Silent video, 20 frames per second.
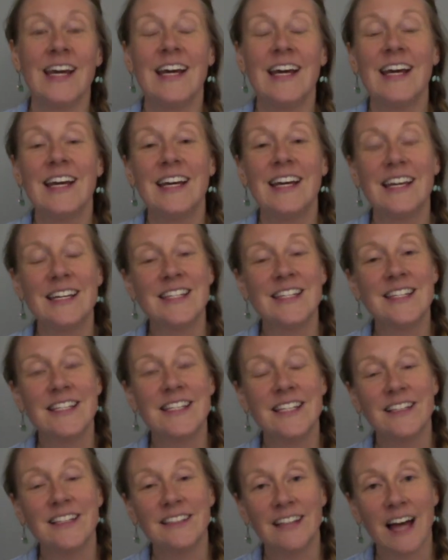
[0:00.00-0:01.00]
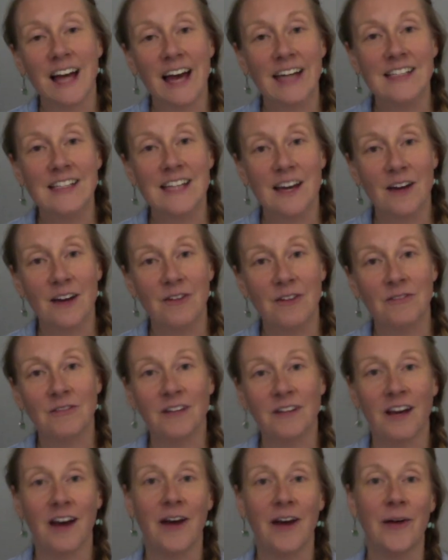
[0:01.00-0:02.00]
is to lie
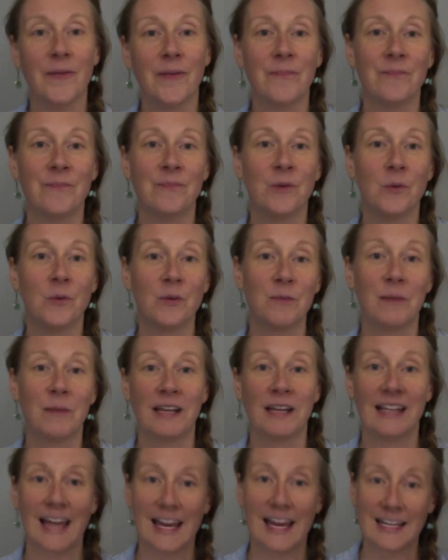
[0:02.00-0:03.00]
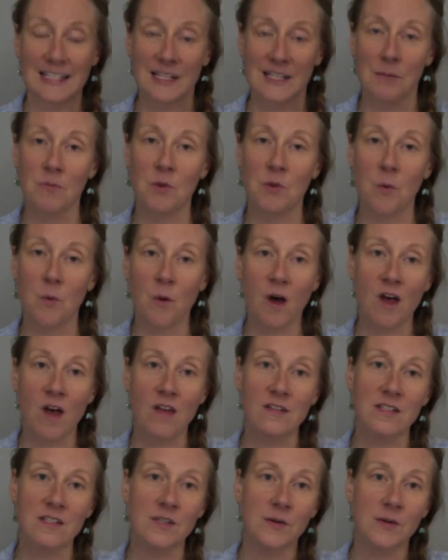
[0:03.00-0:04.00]
down um, with my legs up the
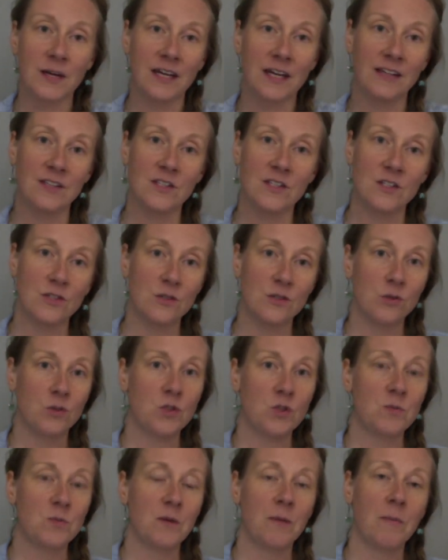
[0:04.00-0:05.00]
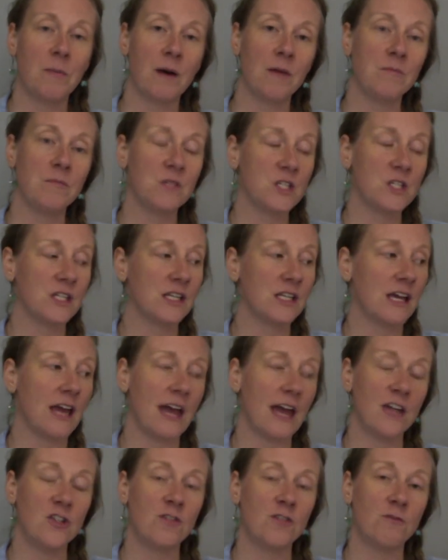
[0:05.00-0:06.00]
wall. So I scooch my bum to the
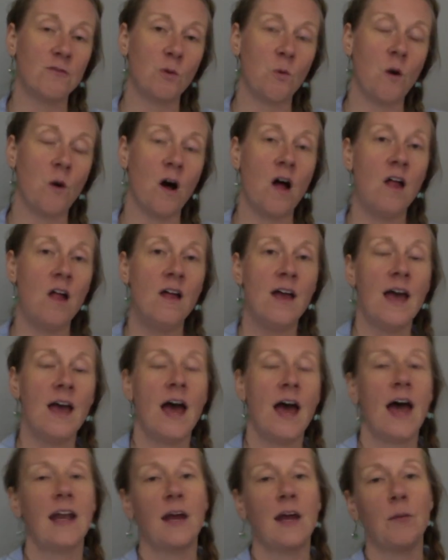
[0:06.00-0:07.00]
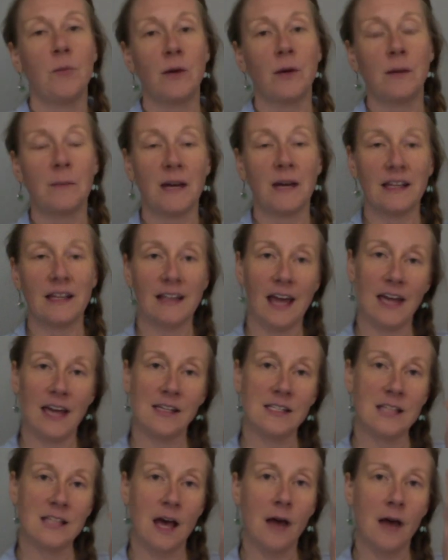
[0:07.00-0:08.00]
edge of a wall and I bring my
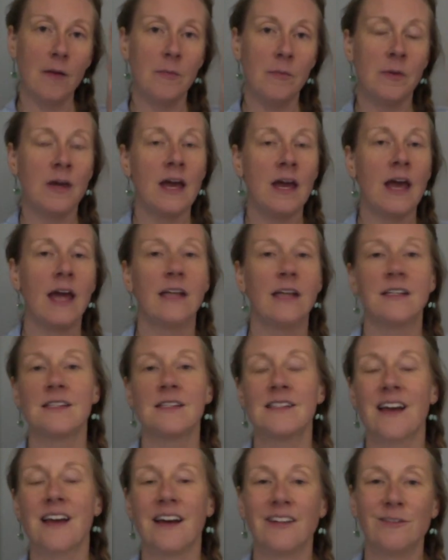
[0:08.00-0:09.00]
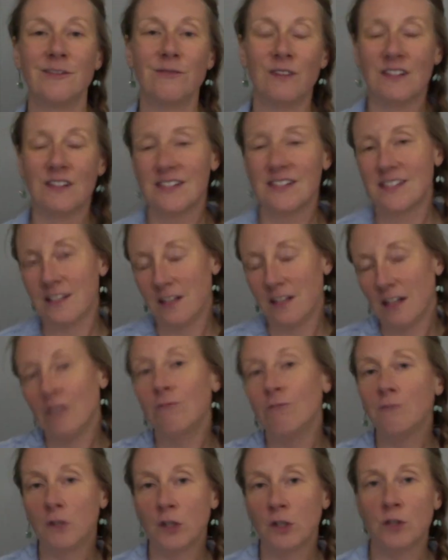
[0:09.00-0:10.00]
legs up and it's kind of, it's an
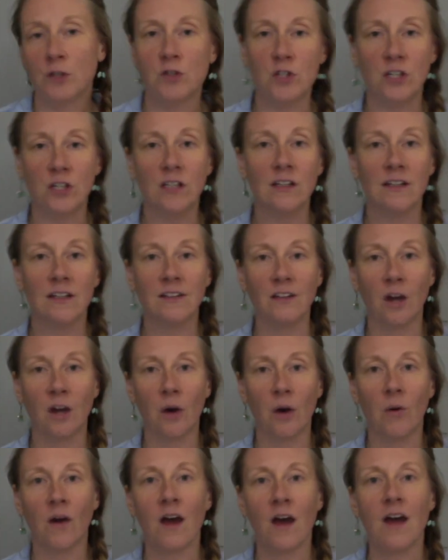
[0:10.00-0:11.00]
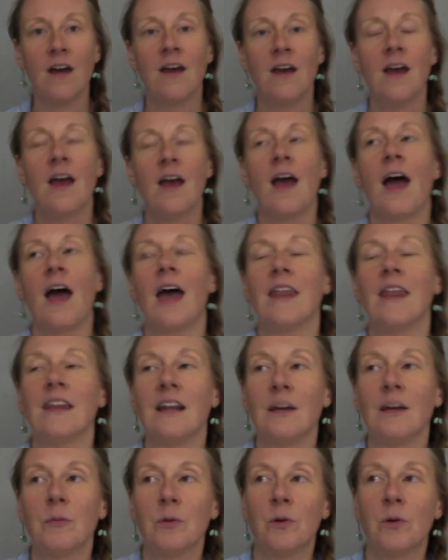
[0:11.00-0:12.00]
inversion in yoga. And then
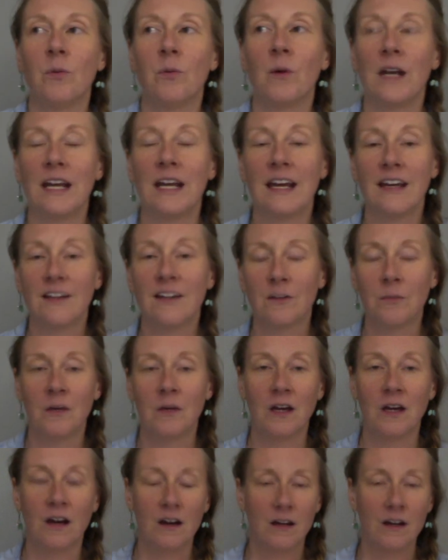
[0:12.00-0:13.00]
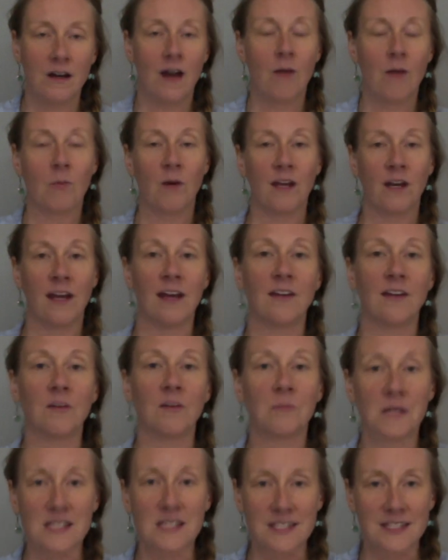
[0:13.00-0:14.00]
I put one hand on my heart and one hand on
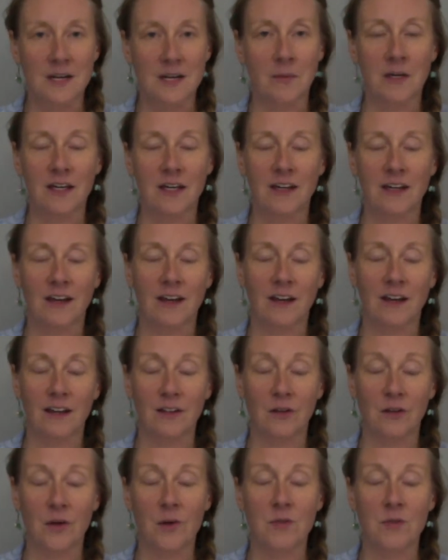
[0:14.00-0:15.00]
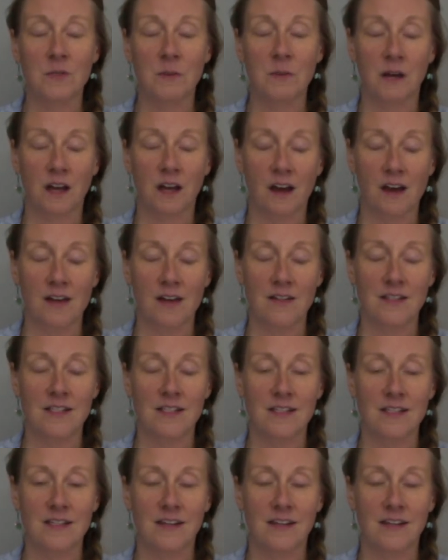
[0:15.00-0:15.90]
my stomach and I close my eyes